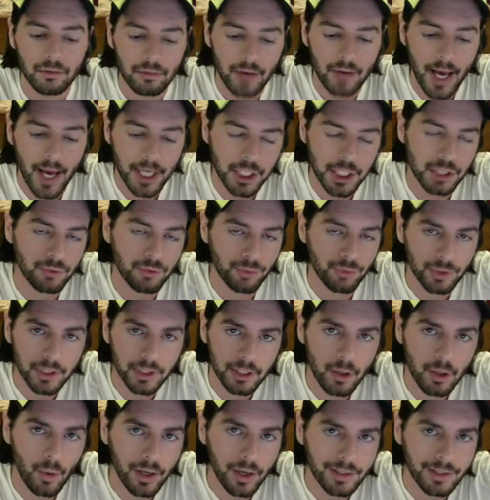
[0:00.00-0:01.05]
actually really
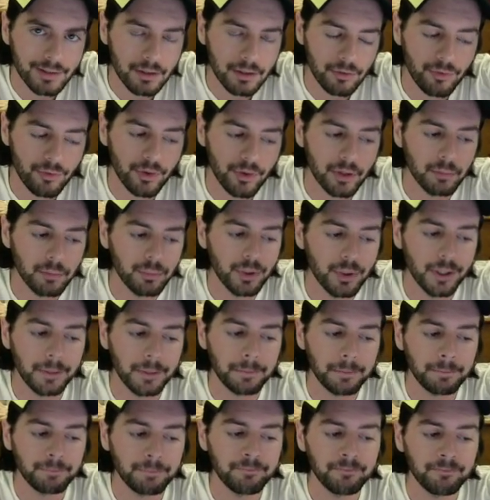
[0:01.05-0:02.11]
quite different, but
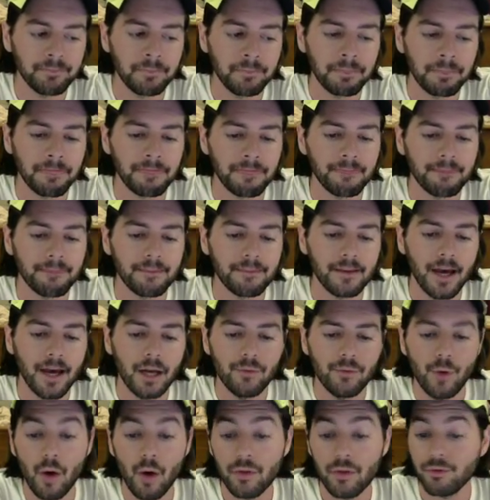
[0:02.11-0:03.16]
out
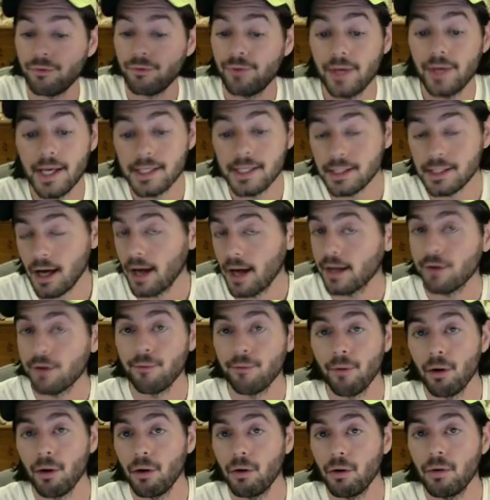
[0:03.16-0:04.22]
of all the figs I
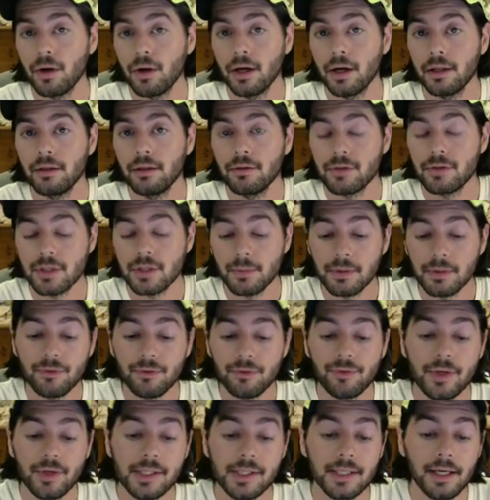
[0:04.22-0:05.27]
grow and some of the
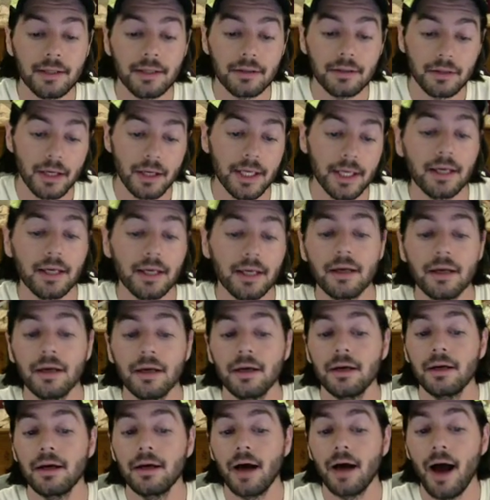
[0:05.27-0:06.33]
figs I like,
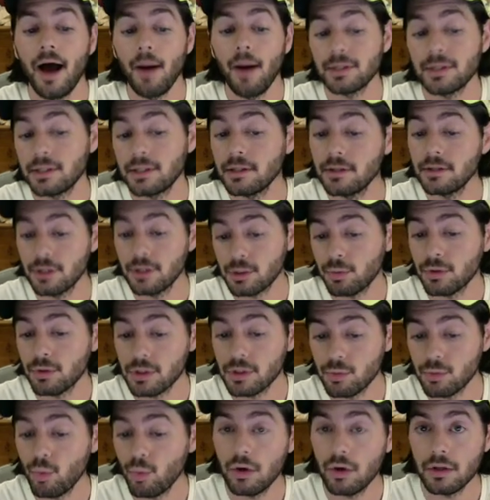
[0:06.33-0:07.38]
I would say this
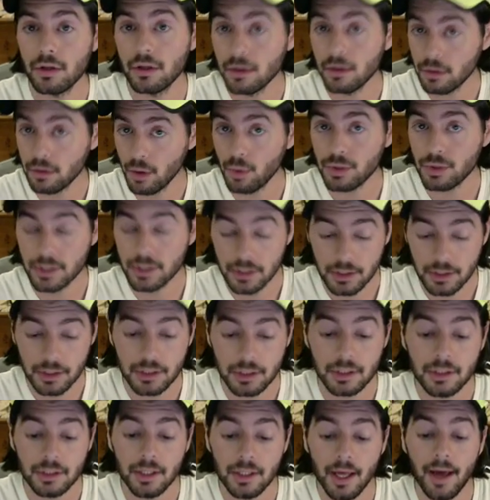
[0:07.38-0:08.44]
one's one of the
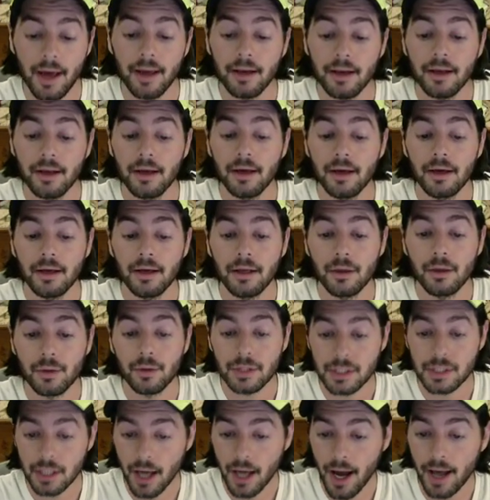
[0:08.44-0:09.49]
closest in that you know
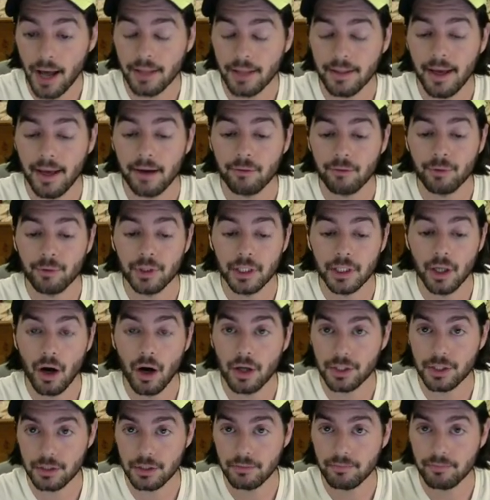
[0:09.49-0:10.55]
it's got that really
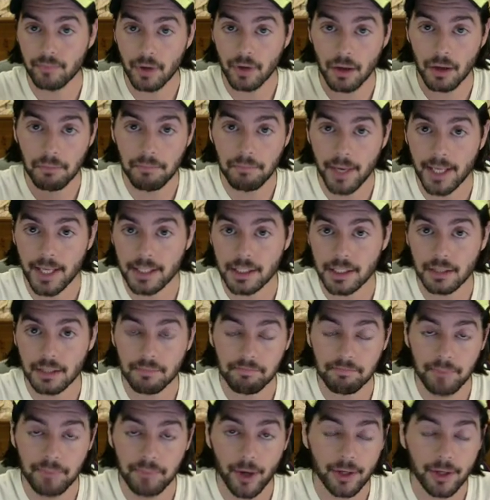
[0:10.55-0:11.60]
awesome, amazing
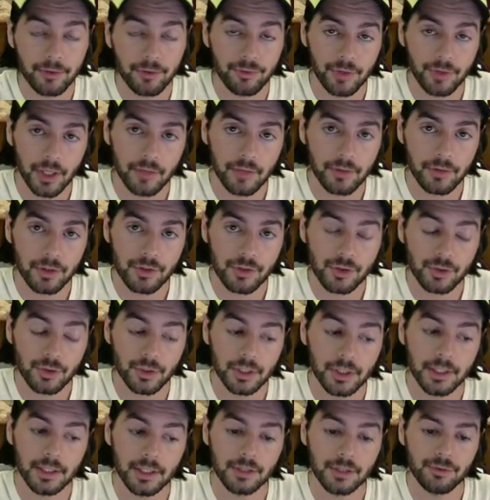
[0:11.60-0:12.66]
berry flavor to
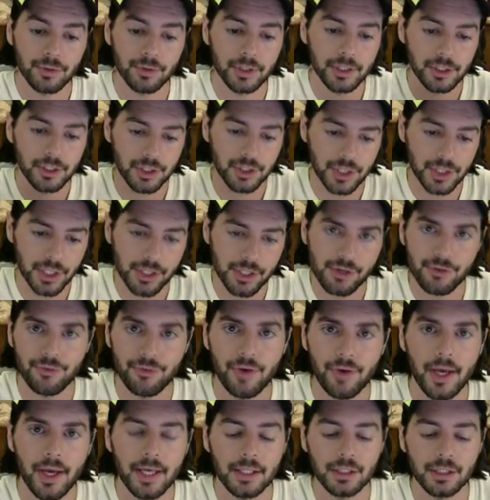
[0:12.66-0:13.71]
it that's really just in your
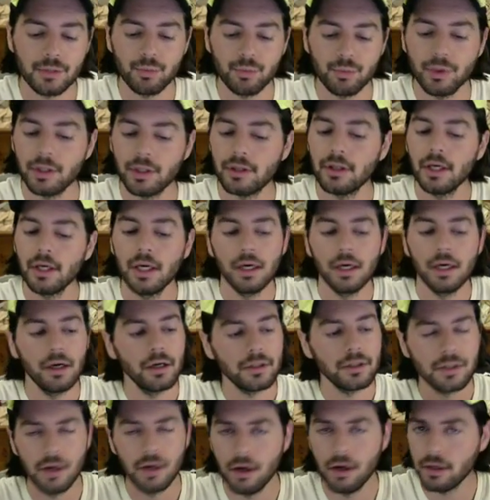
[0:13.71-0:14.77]
face with a
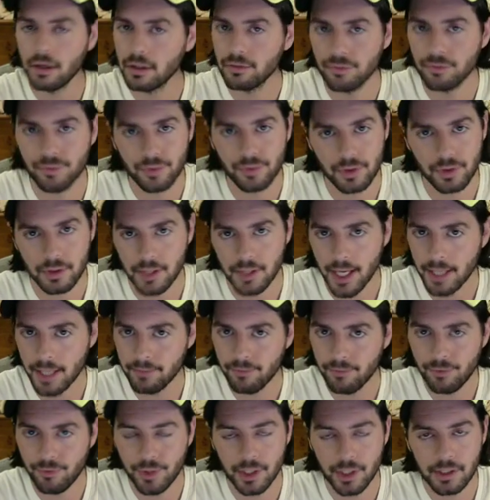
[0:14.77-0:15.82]
ton of that
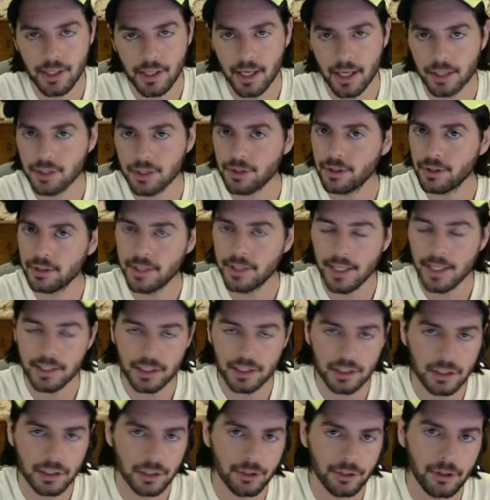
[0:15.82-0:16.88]
fig nectar and that
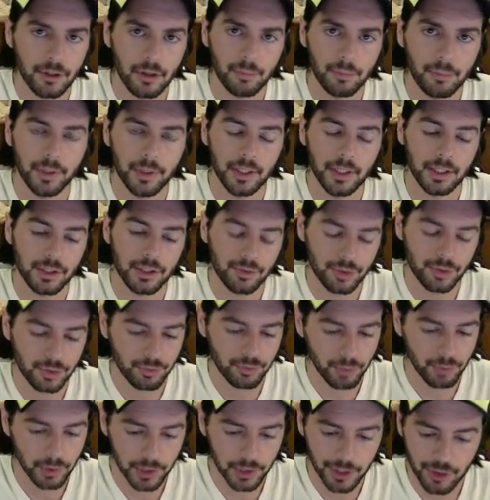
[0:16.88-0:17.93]
syrup, and it's just
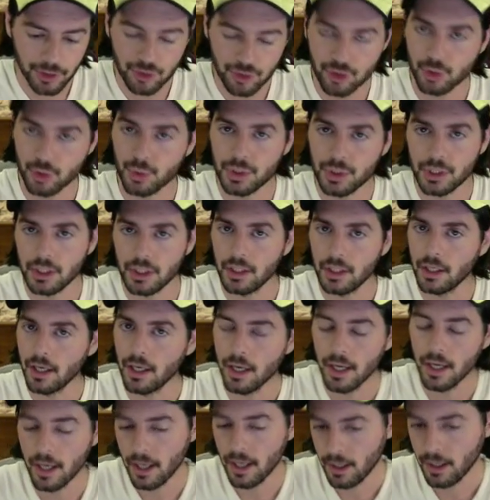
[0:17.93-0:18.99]
really juicy.
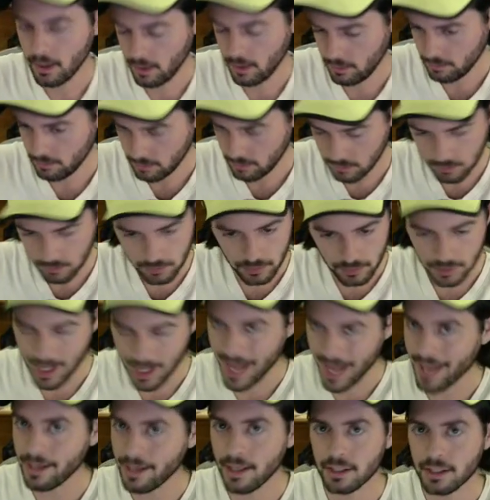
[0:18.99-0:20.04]

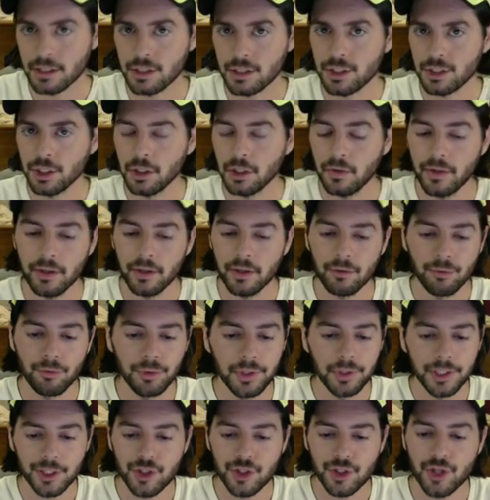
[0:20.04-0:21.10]
Not necessarily a
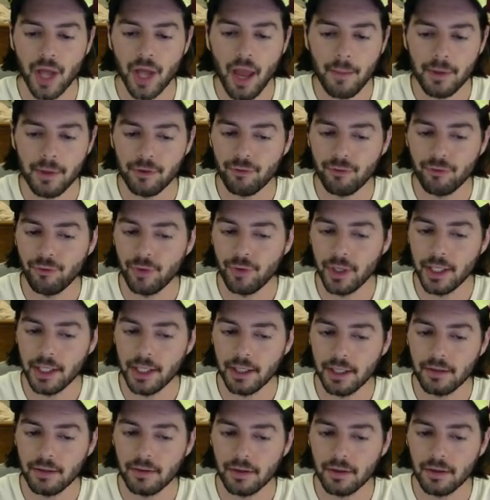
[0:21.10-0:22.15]
really jammy
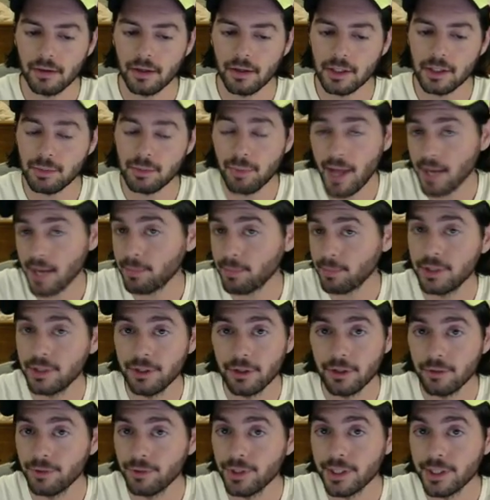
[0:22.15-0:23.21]
fig, because Black
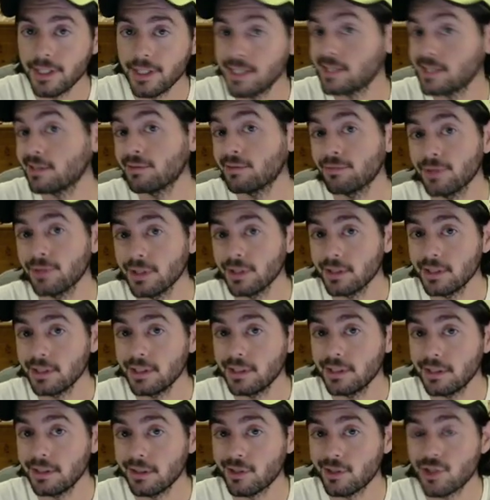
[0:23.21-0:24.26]
Madeira really isn't
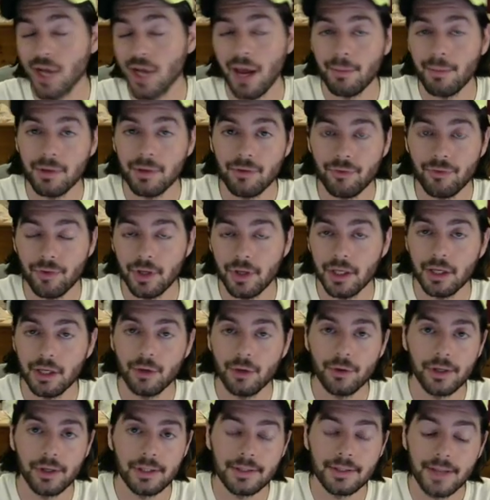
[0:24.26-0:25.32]
really a jammy fig
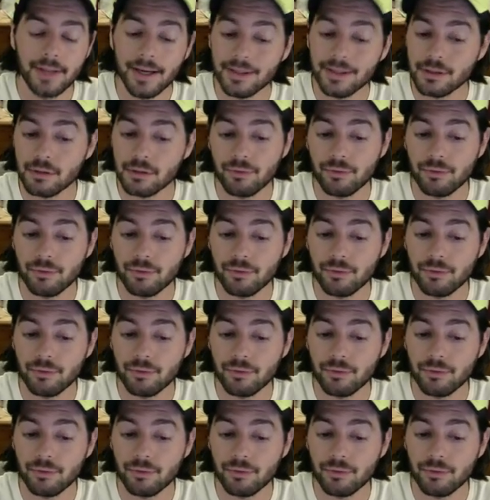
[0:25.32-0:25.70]
or a dense